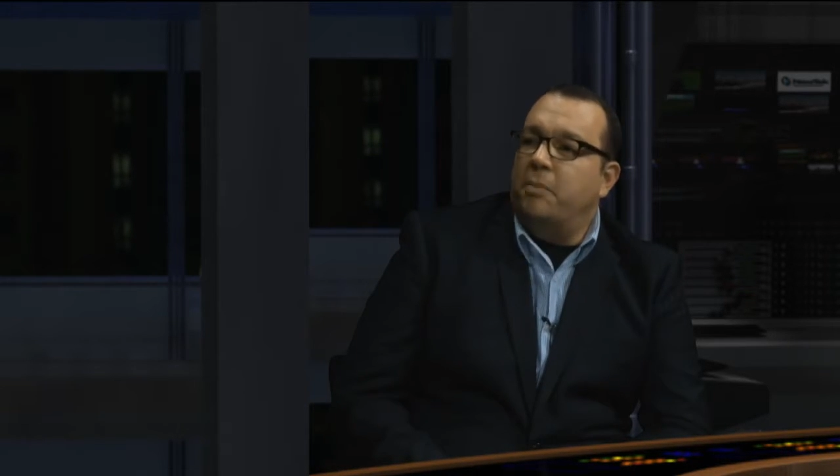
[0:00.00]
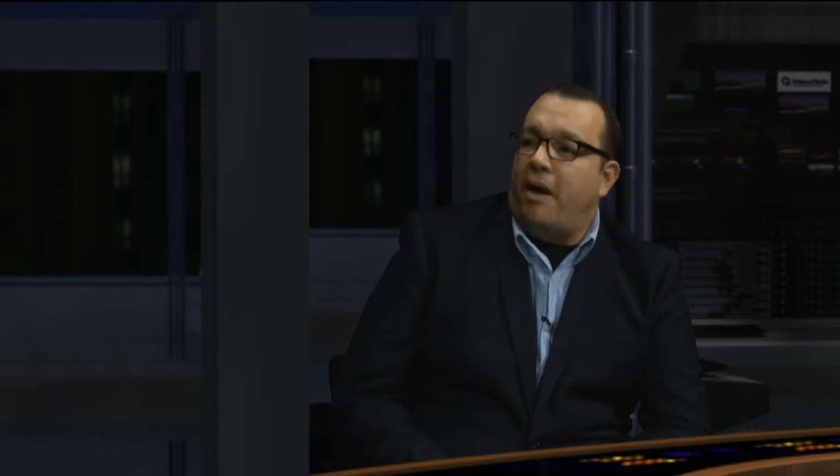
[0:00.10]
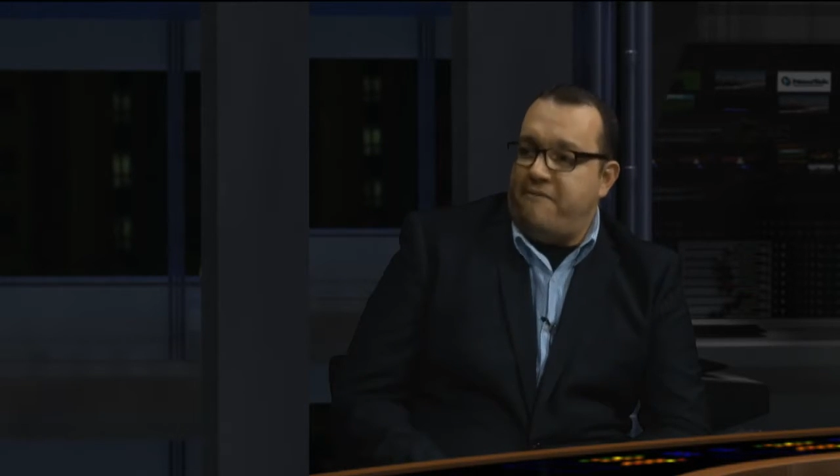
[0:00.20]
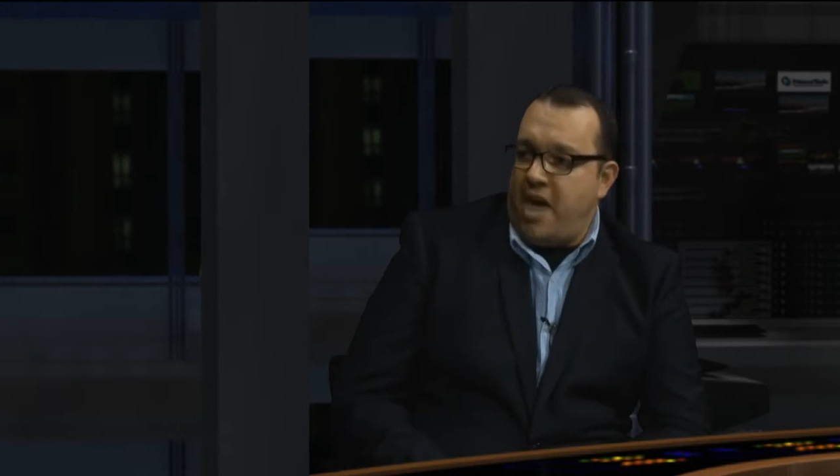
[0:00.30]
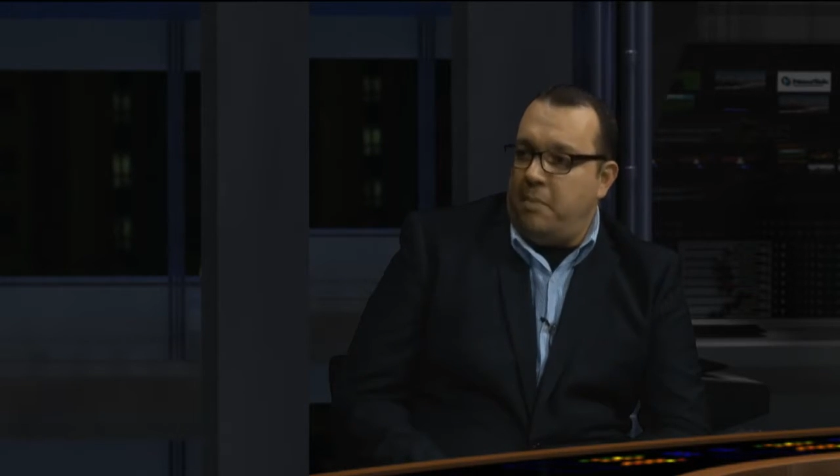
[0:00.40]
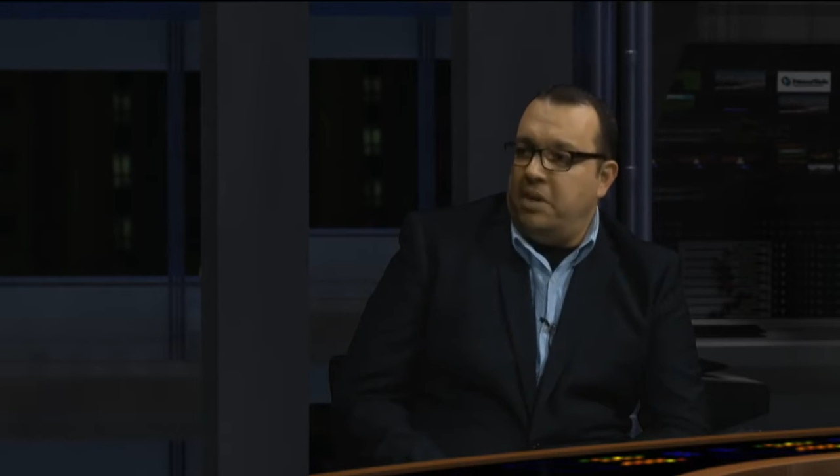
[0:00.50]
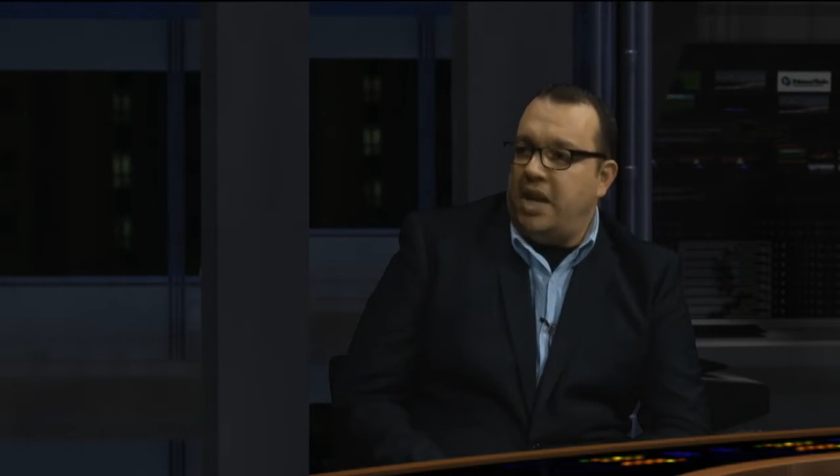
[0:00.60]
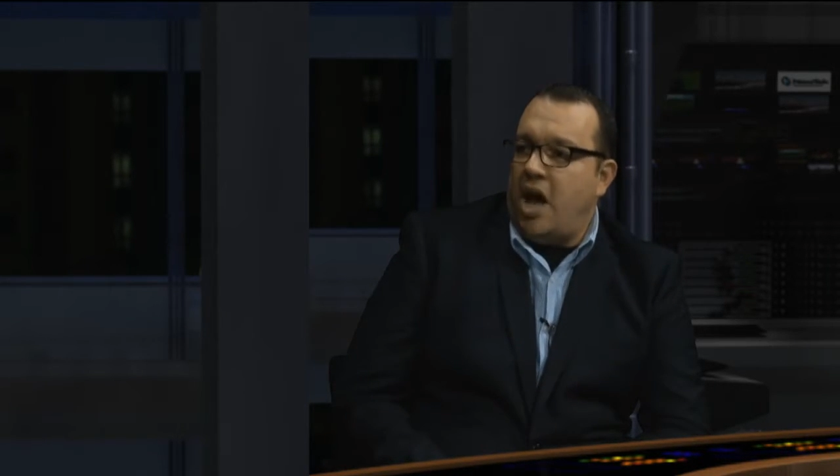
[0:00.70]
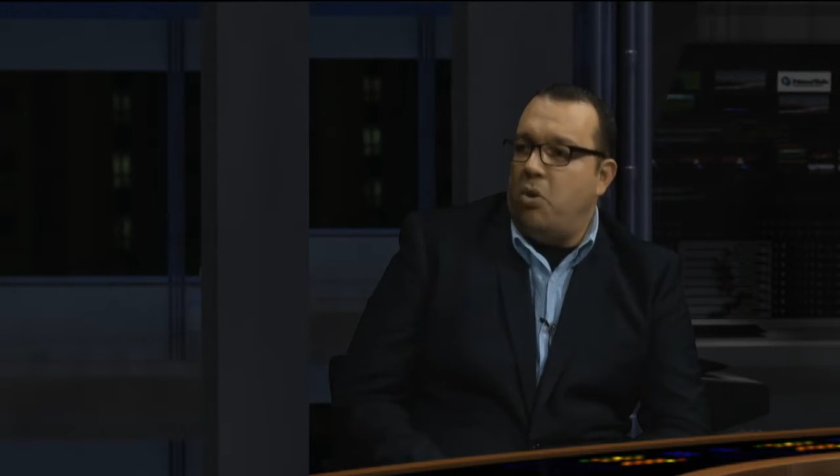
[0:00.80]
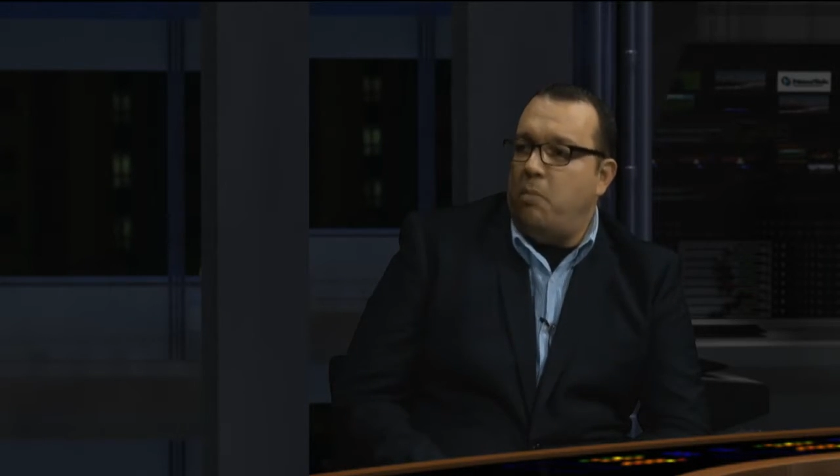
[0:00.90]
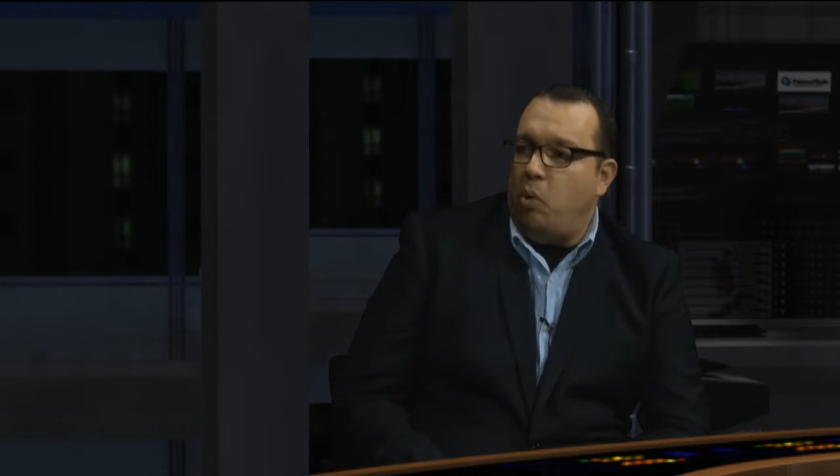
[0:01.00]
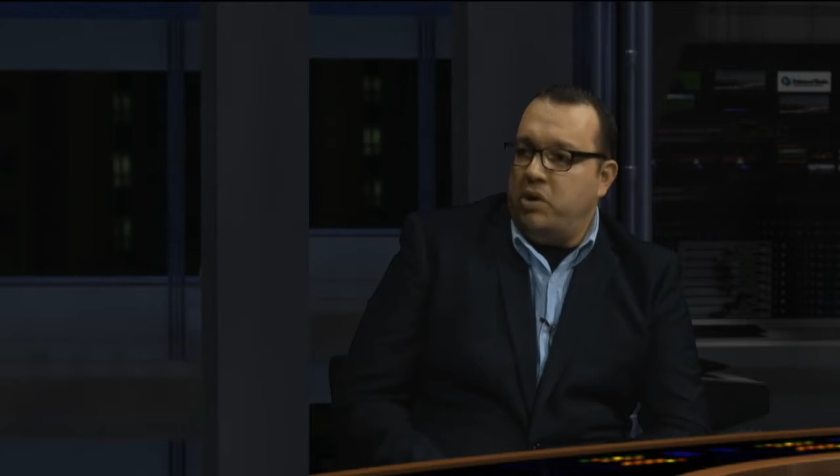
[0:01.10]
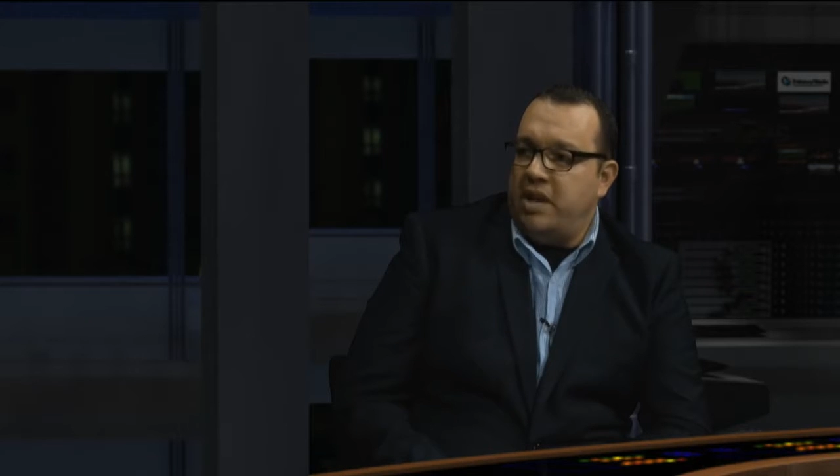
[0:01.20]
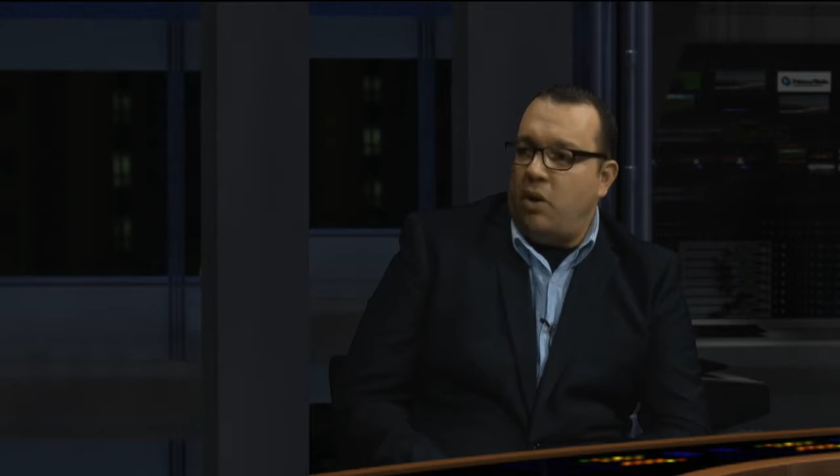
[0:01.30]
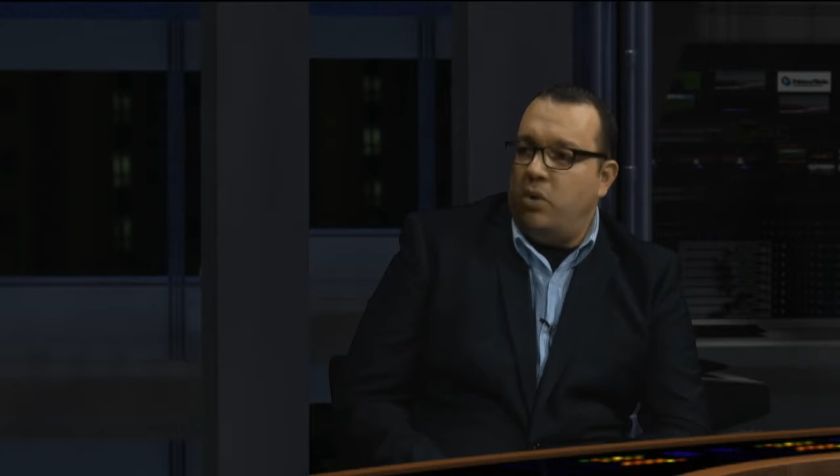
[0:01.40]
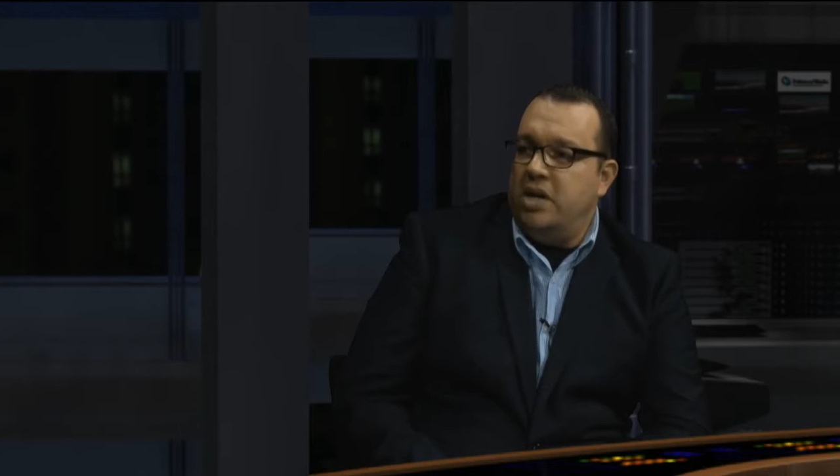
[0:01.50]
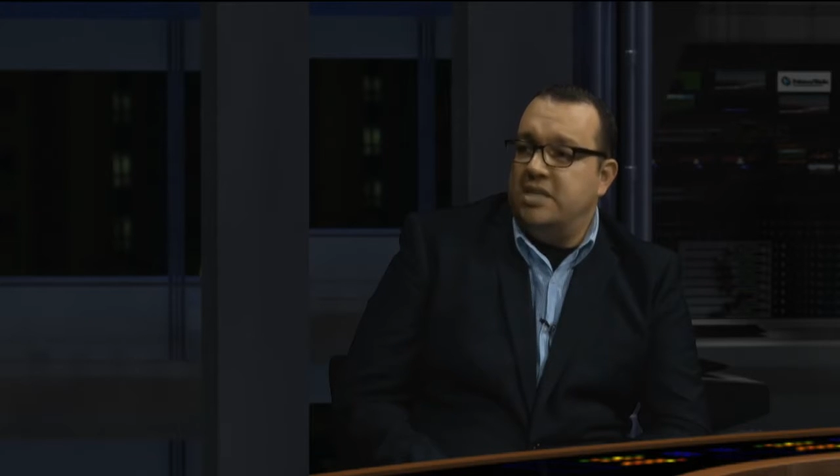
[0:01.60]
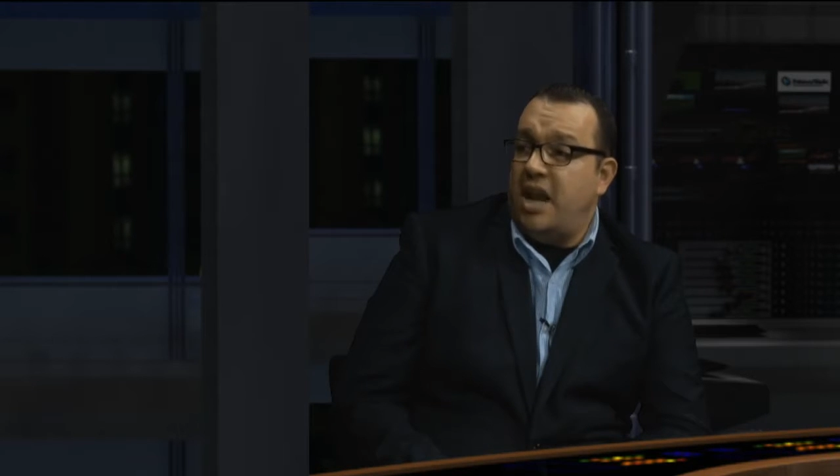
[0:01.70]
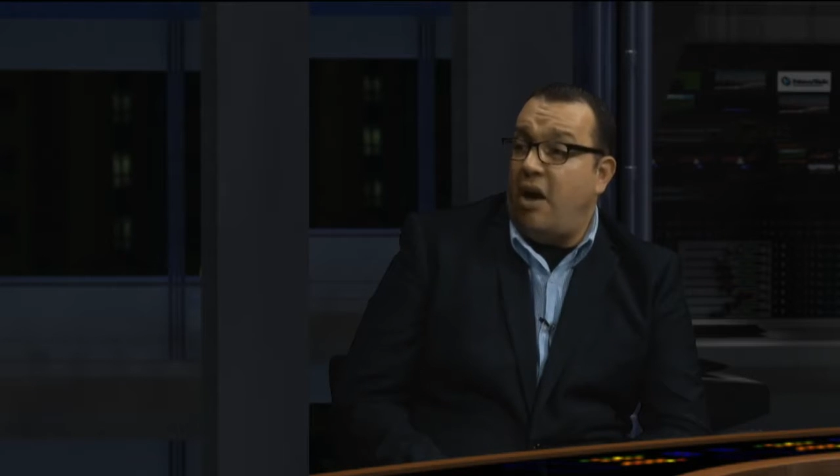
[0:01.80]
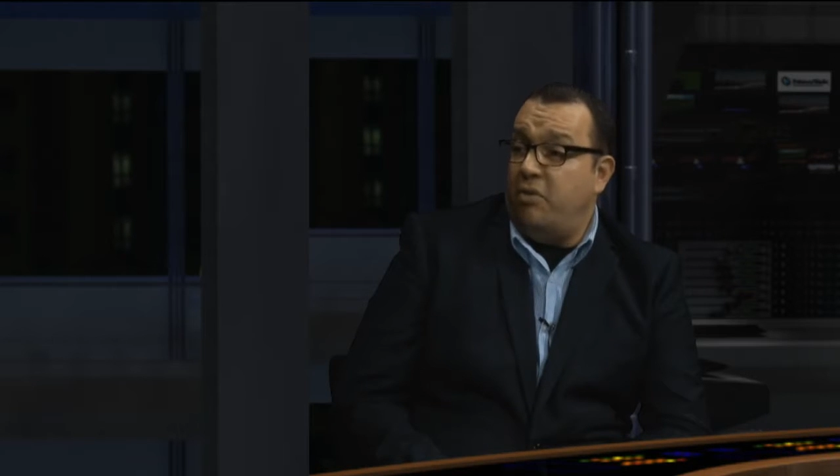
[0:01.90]
about family and how important that was
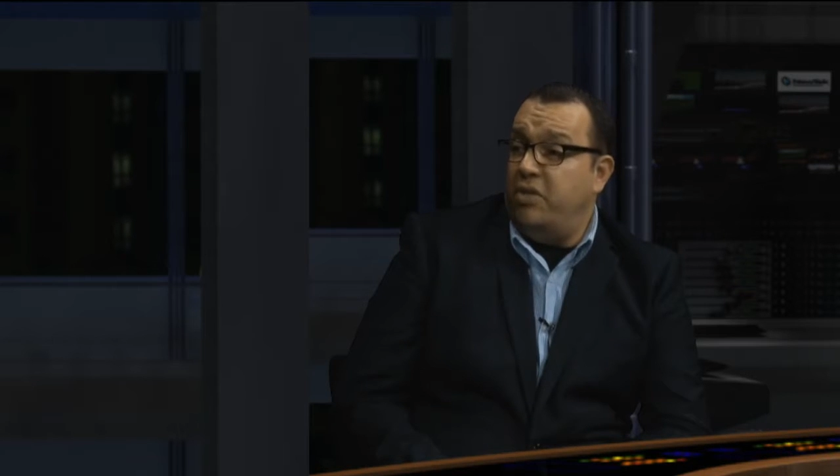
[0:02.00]
and how